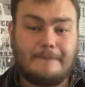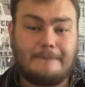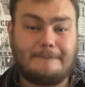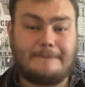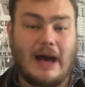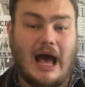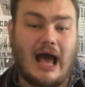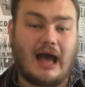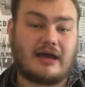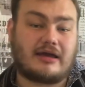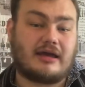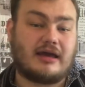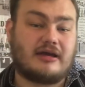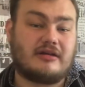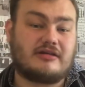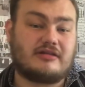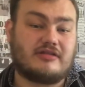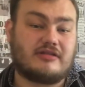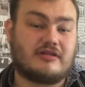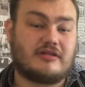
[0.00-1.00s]
back
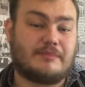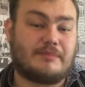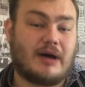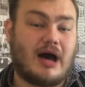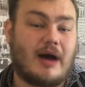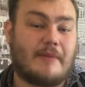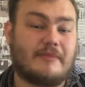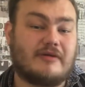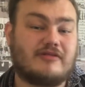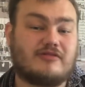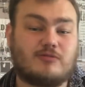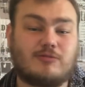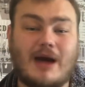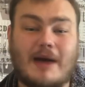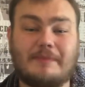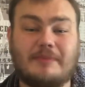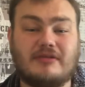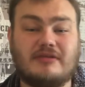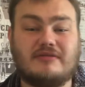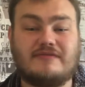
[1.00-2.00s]
into the department's
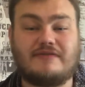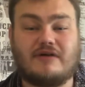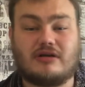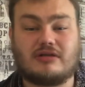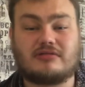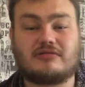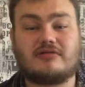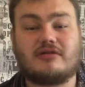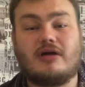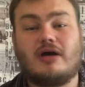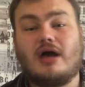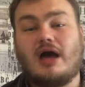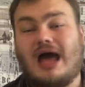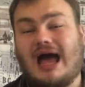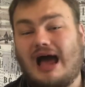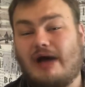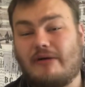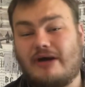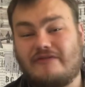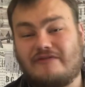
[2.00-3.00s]
weapon vault.
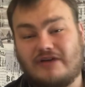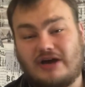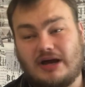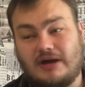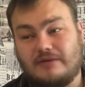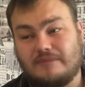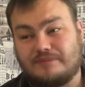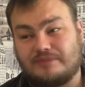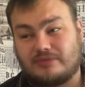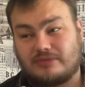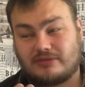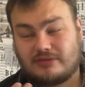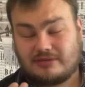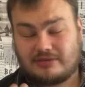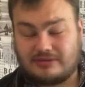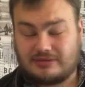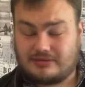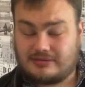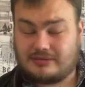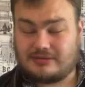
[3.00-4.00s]
However,
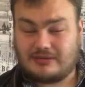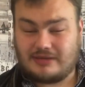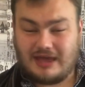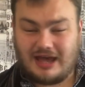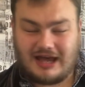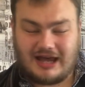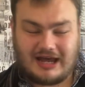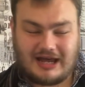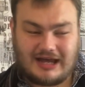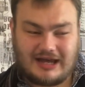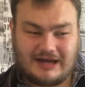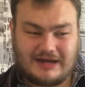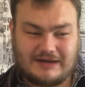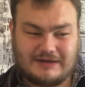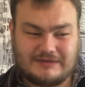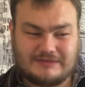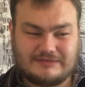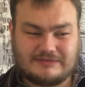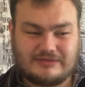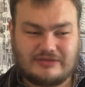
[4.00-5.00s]

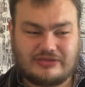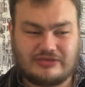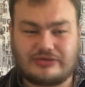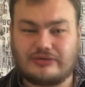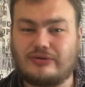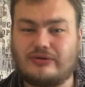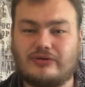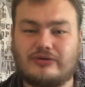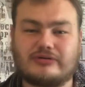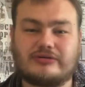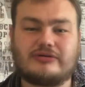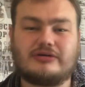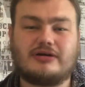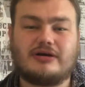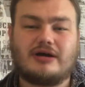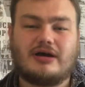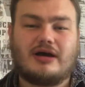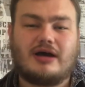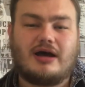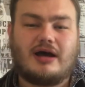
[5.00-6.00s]
Thorn
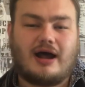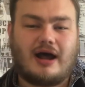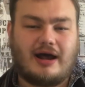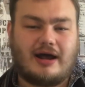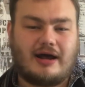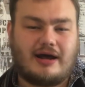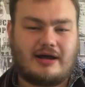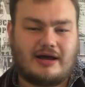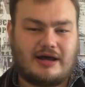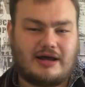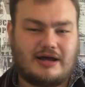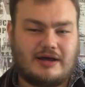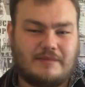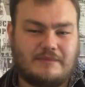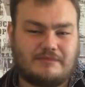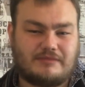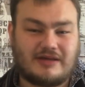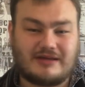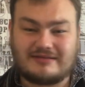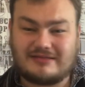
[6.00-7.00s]

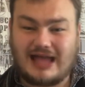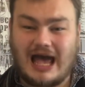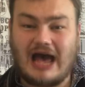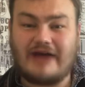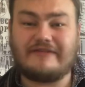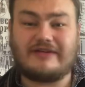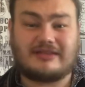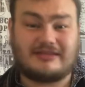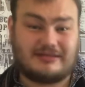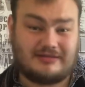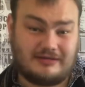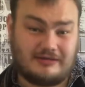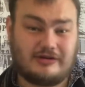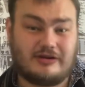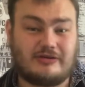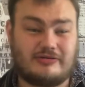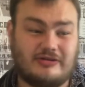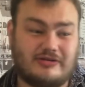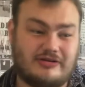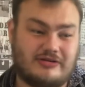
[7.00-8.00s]
doesn't have it. You
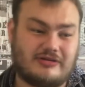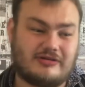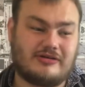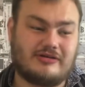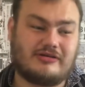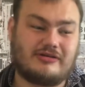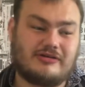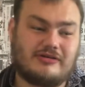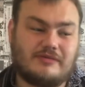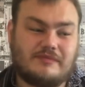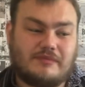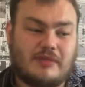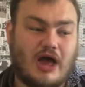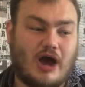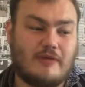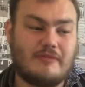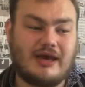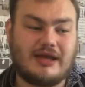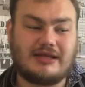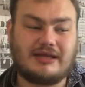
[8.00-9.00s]
know,
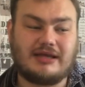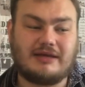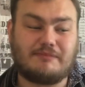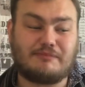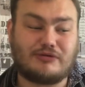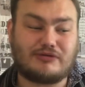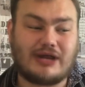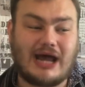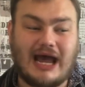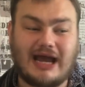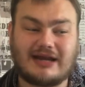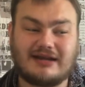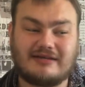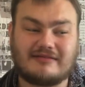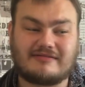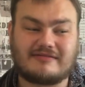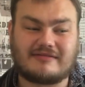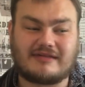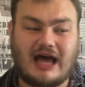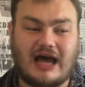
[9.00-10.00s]
the
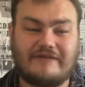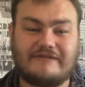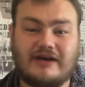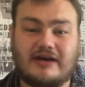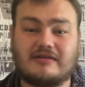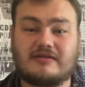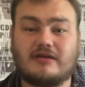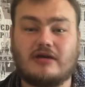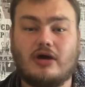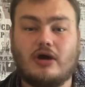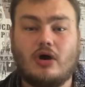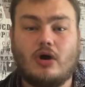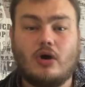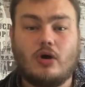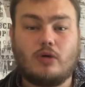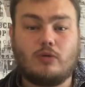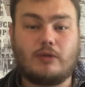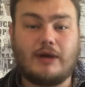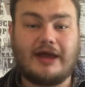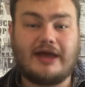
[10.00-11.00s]
protagonists have it,
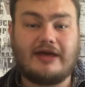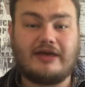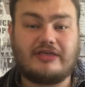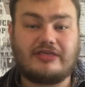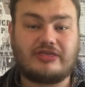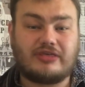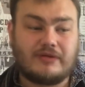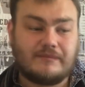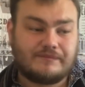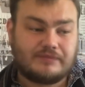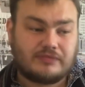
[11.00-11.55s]
with